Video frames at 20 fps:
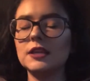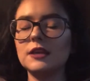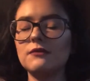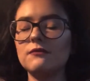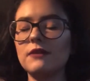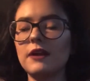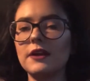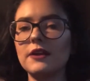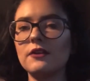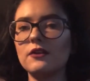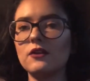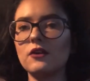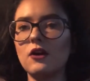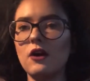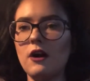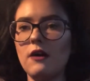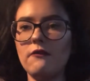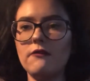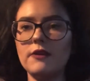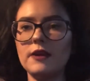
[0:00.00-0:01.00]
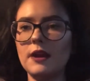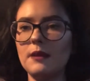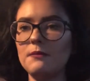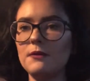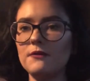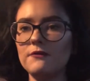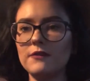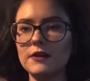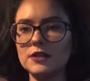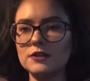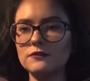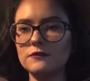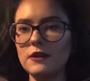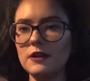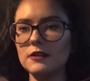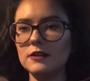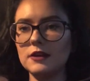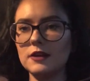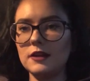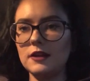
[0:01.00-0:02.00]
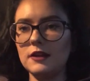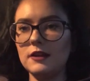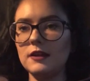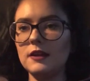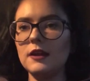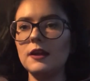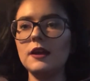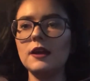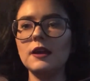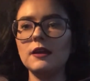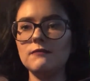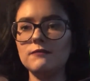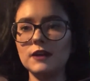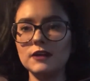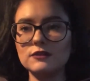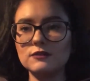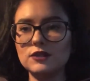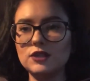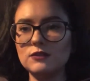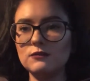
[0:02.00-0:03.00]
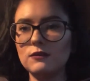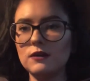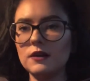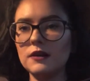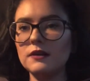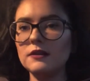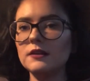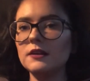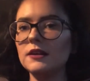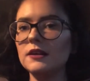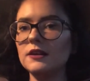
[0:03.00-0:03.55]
get regular coffee and I put French vanilla in it. If that's what you want,